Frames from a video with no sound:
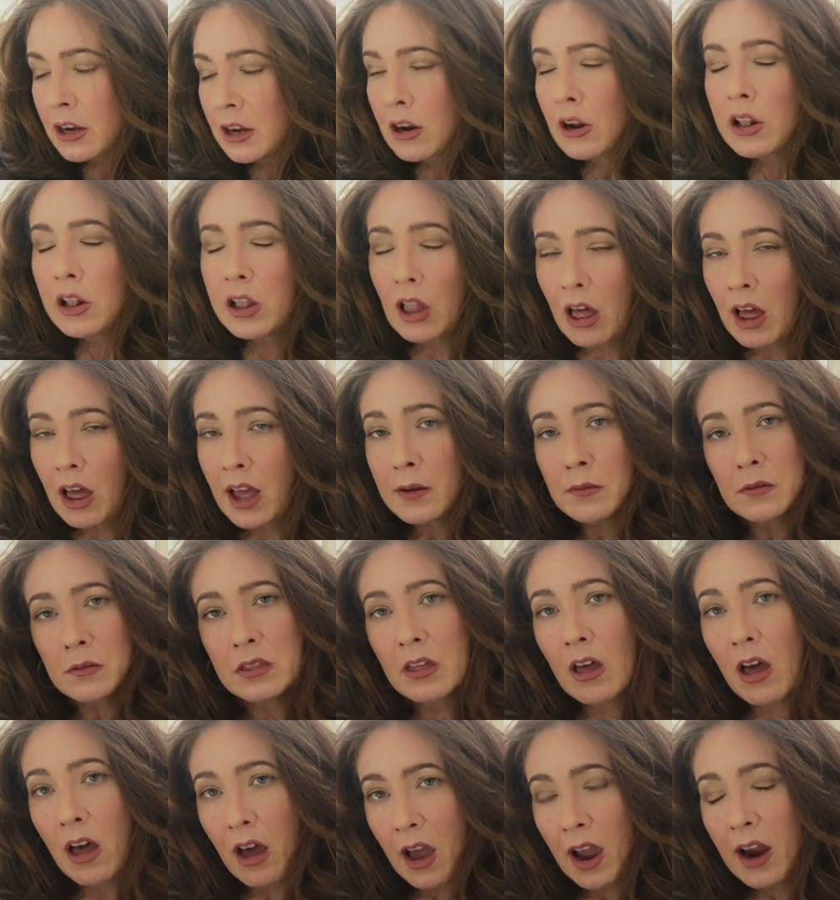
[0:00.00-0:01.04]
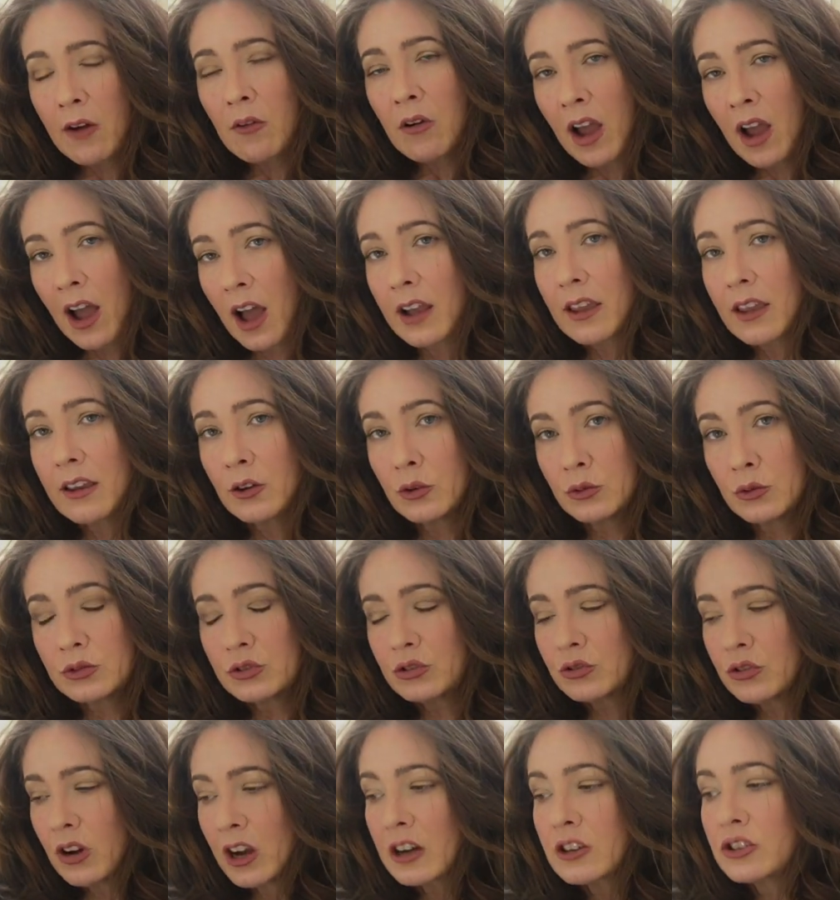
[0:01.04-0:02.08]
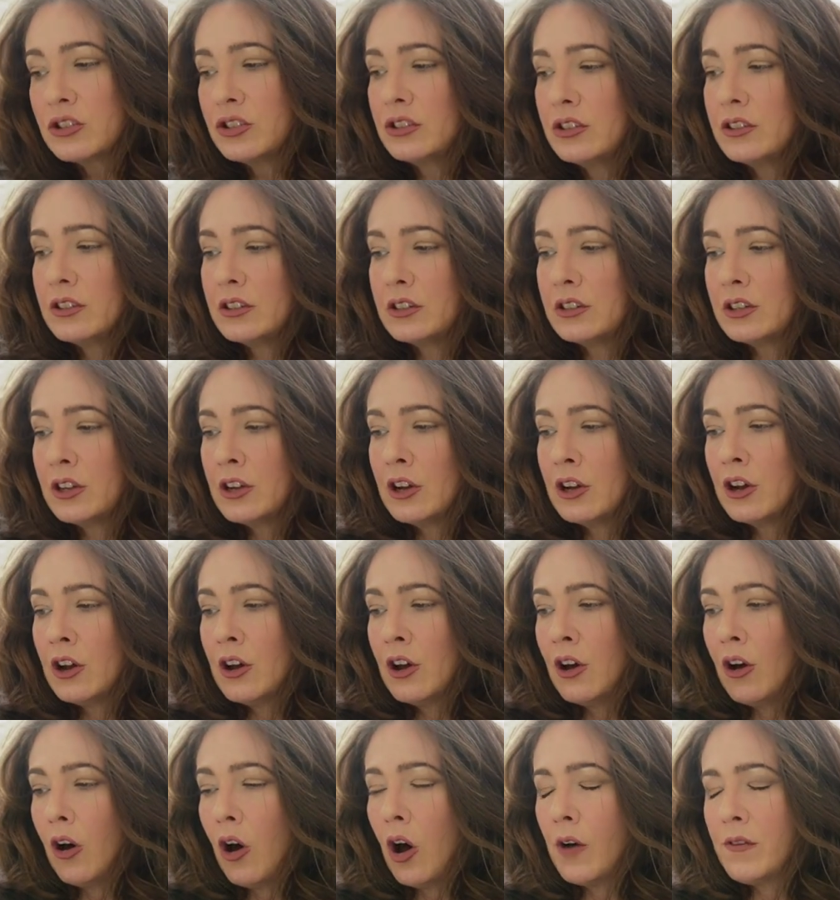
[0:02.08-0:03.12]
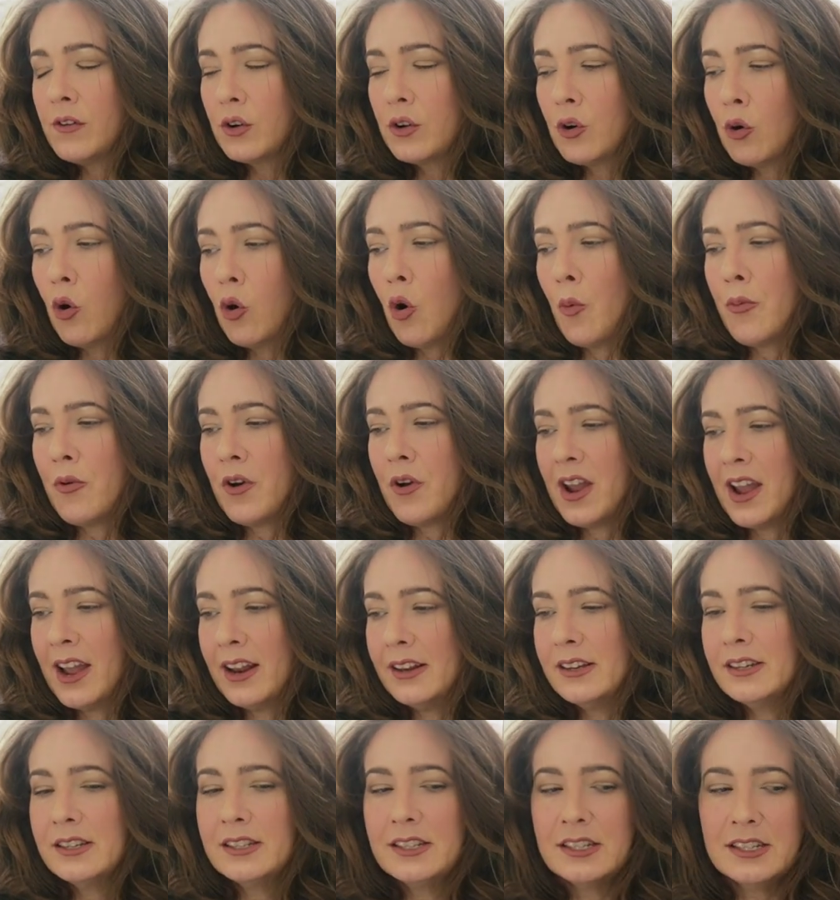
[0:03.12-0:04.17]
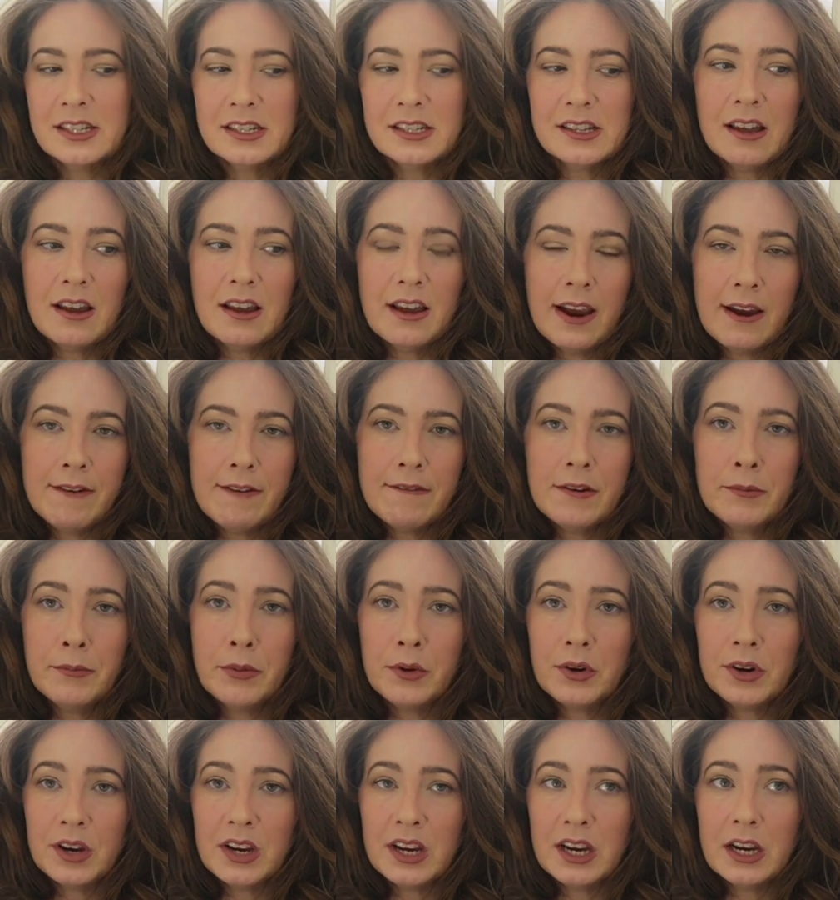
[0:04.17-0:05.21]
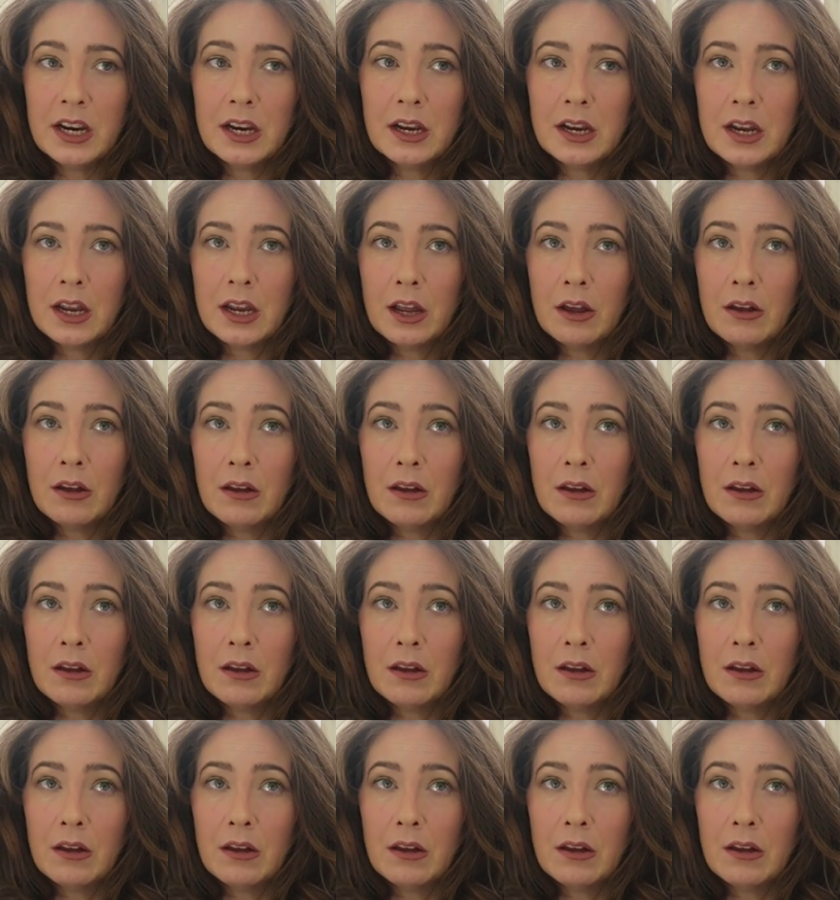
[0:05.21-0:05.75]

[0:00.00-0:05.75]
climbed the hierarchical structures of a corporate entity that everybody